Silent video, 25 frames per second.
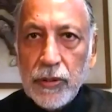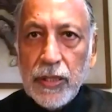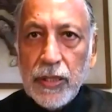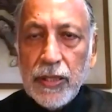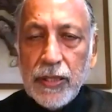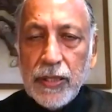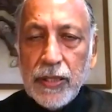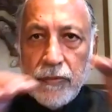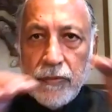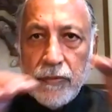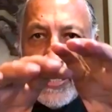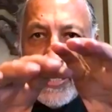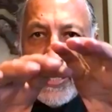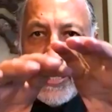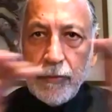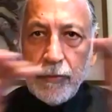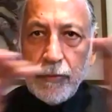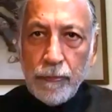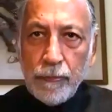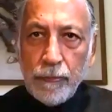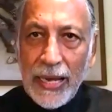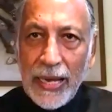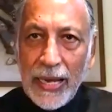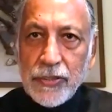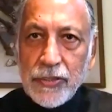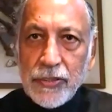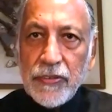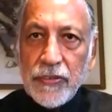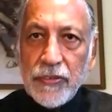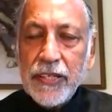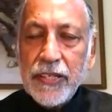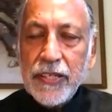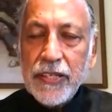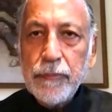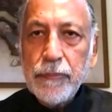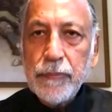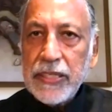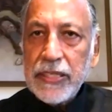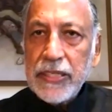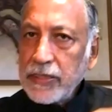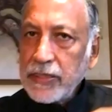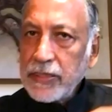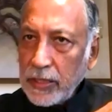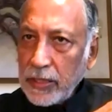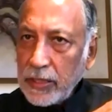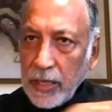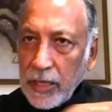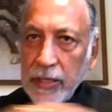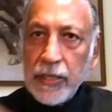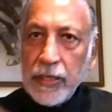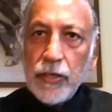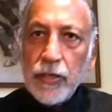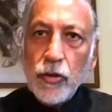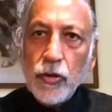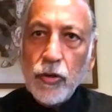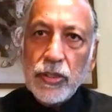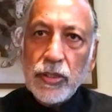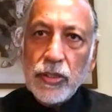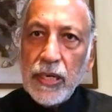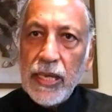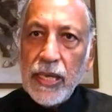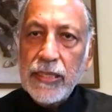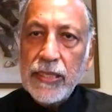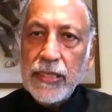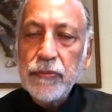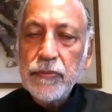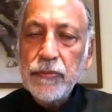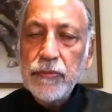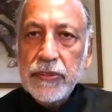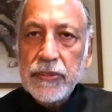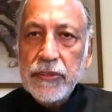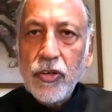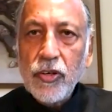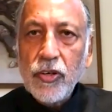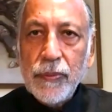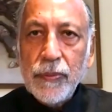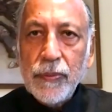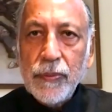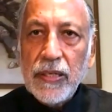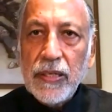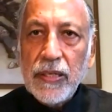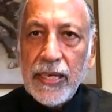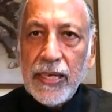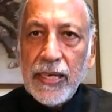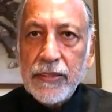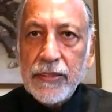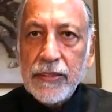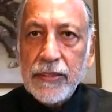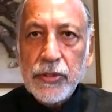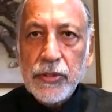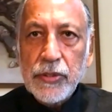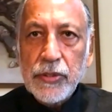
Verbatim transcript: we have a patch of one hundred meters running along the length, one kilometer length, which has